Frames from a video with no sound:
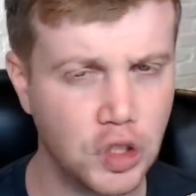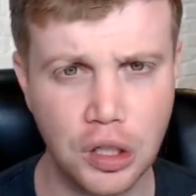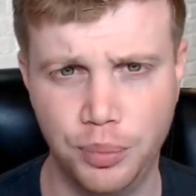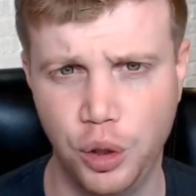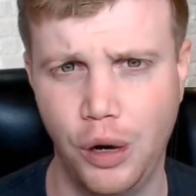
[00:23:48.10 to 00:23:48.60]

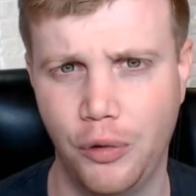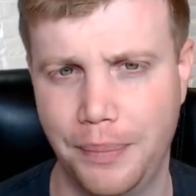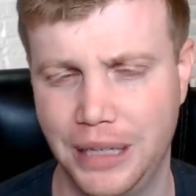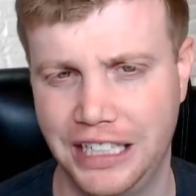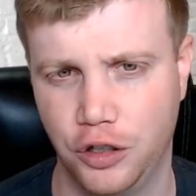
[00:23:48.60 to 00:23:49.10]
Blue Whale Web
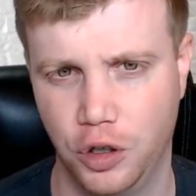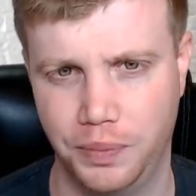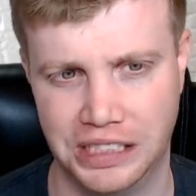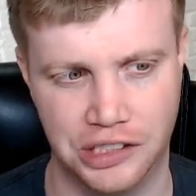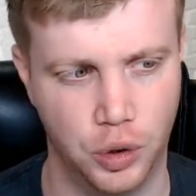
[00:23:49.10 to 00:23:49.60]
Media
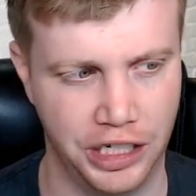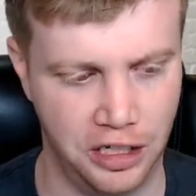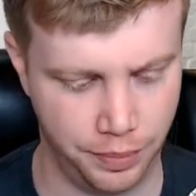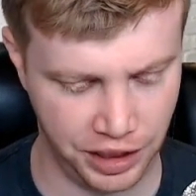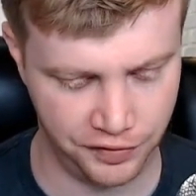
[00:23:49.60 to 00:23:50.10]
Group is the holding
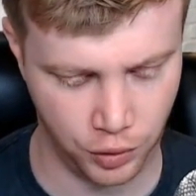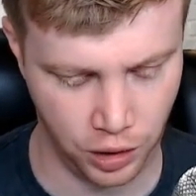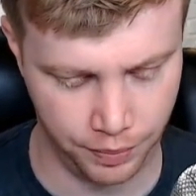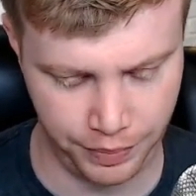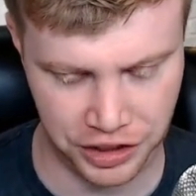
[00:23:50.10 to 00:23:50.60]
company
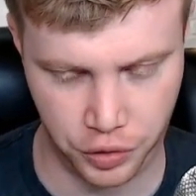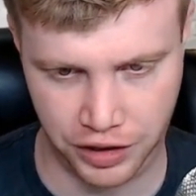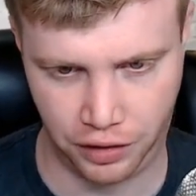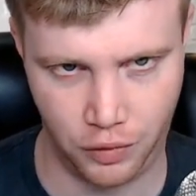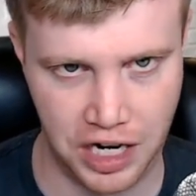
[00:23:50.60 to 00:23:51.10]
for Petri,
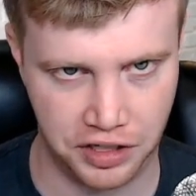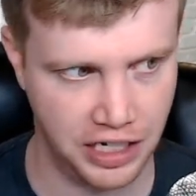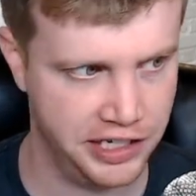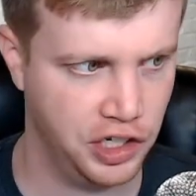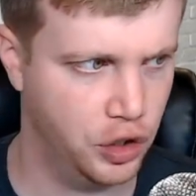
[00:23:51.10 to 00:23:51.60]
Throughout, and
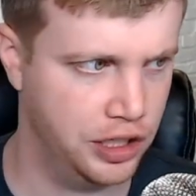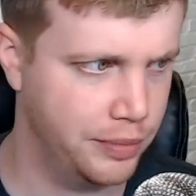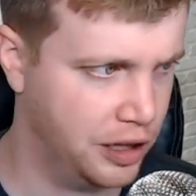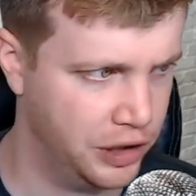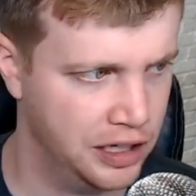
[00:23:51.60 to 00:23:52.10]
IT Unity,
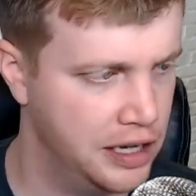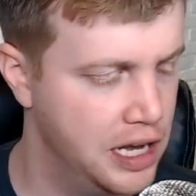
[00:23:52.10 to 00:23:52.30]
by the way.